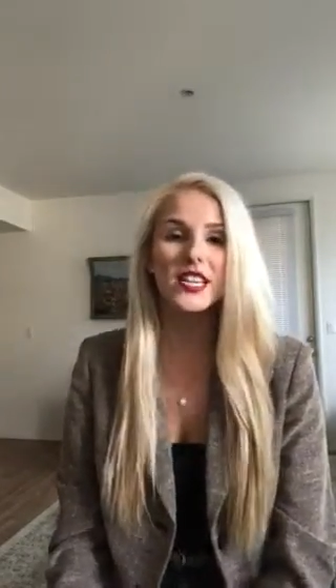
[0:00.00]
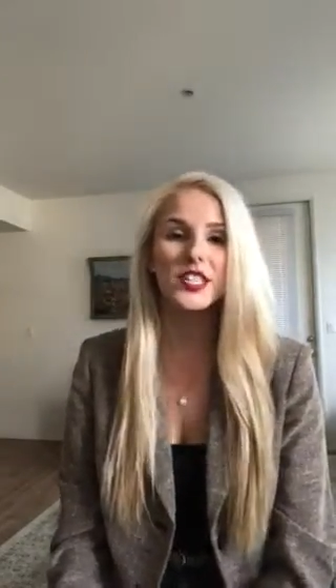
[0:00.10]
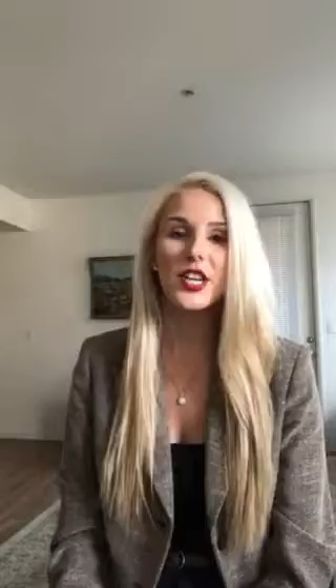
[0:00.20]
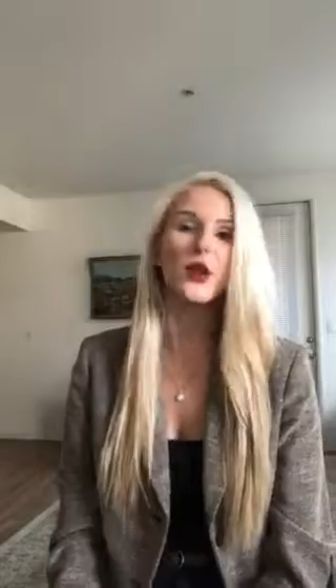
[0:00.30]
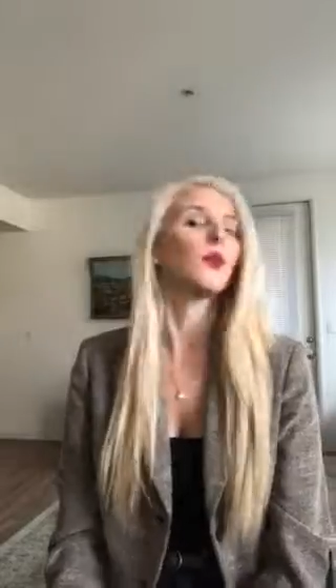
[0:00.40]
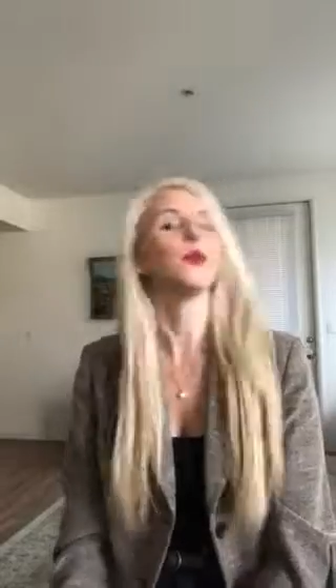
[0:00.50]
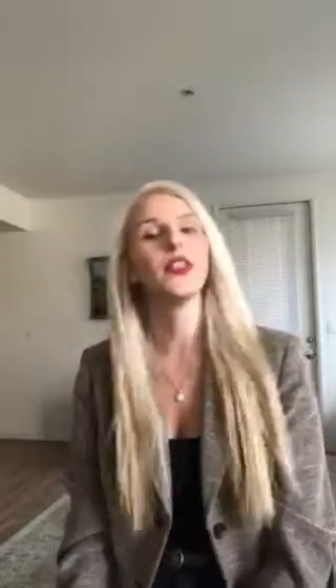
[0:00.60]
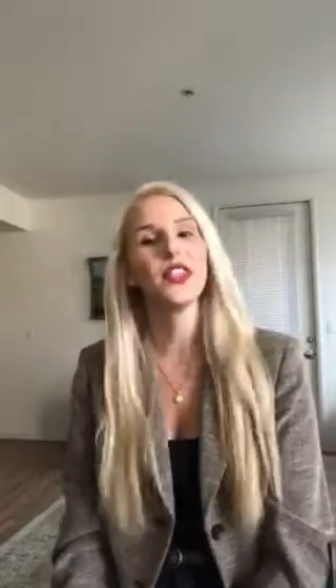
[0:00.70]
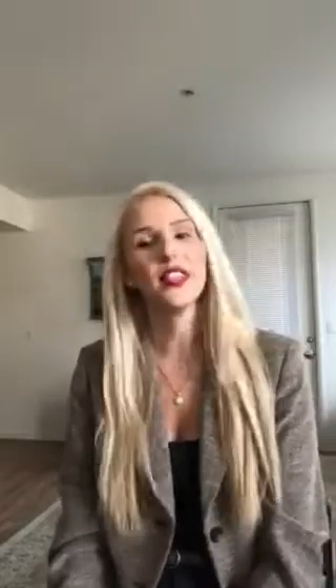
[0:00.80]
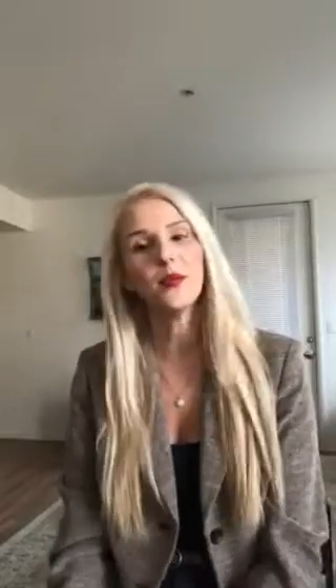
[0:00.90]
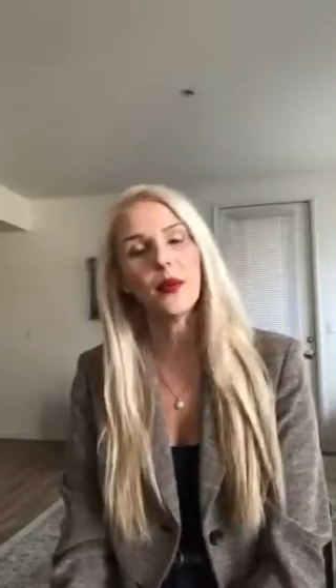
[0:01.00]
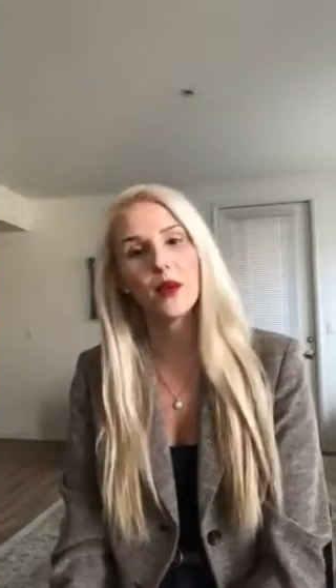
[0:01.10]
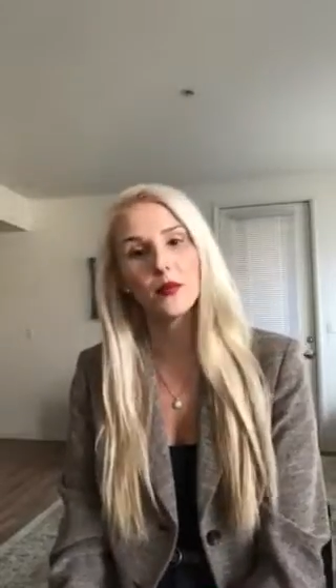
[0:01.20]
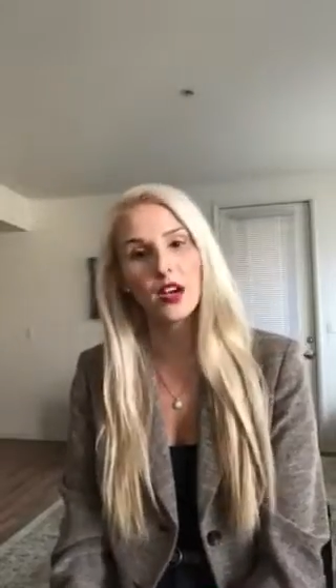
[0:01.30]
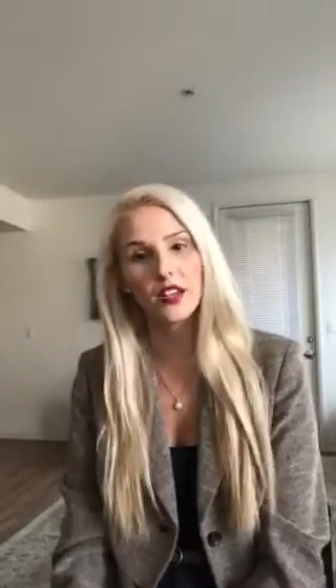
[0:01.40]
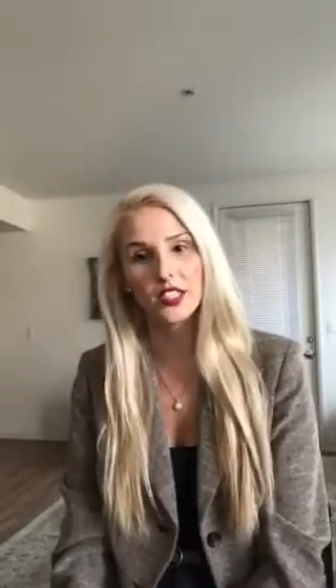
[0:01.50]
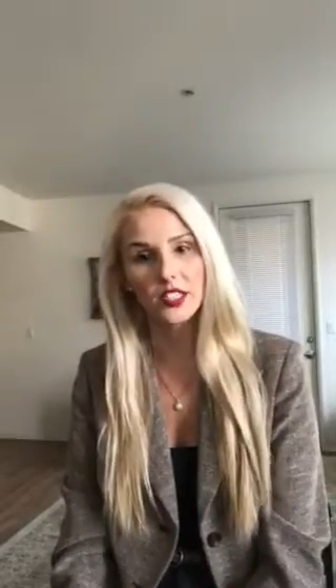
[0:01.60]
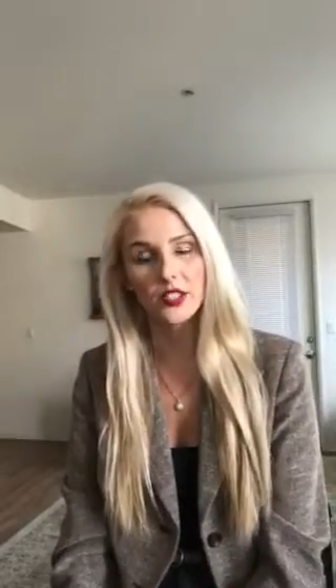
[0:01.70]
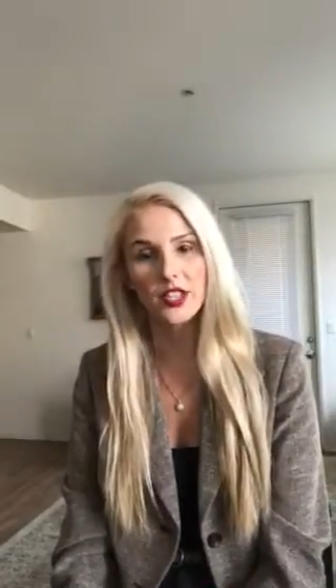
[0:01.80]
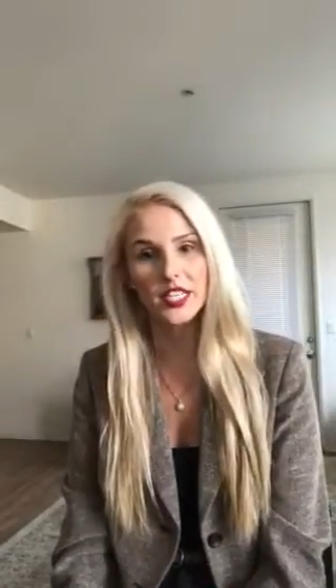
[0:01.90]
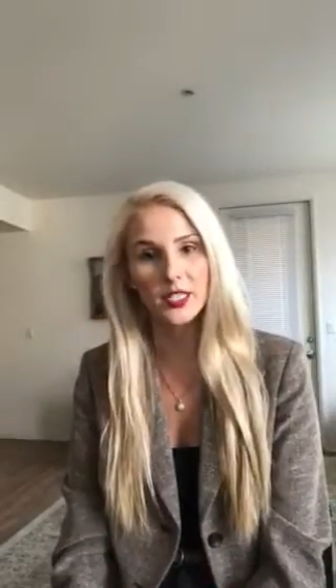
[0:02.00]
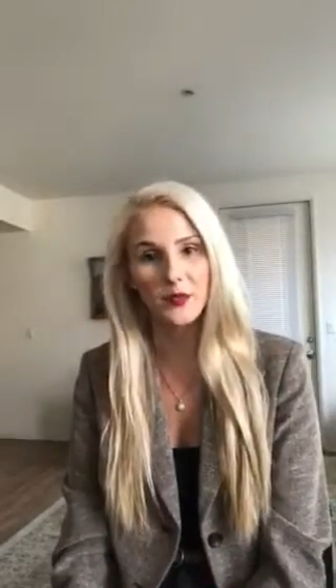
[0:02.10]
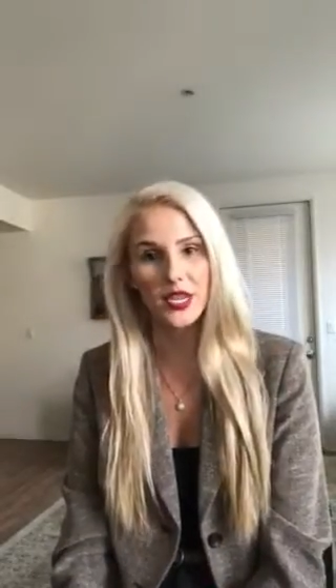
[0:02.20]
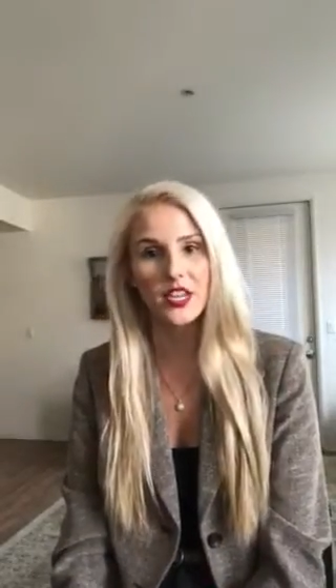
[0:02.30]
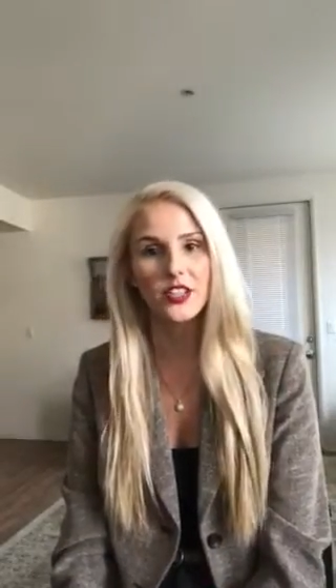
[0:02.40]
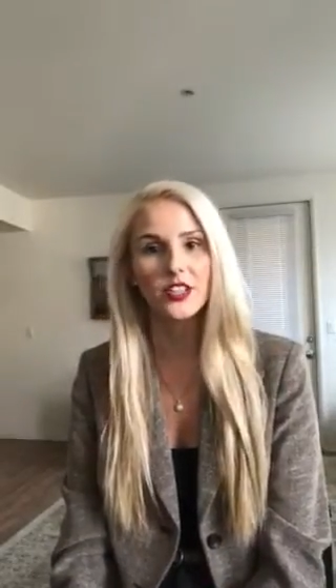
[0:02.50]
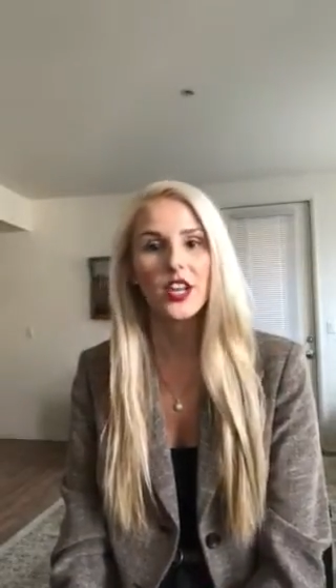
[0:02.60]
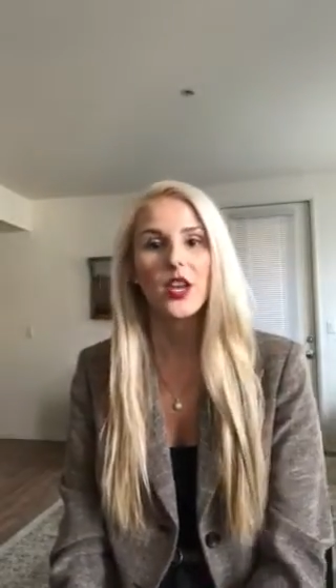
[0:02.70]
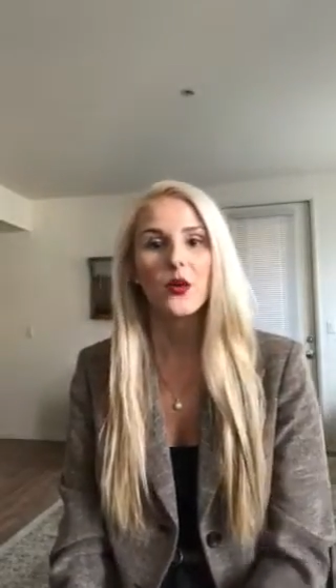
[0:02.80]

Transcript: So within the problem cause solution speech,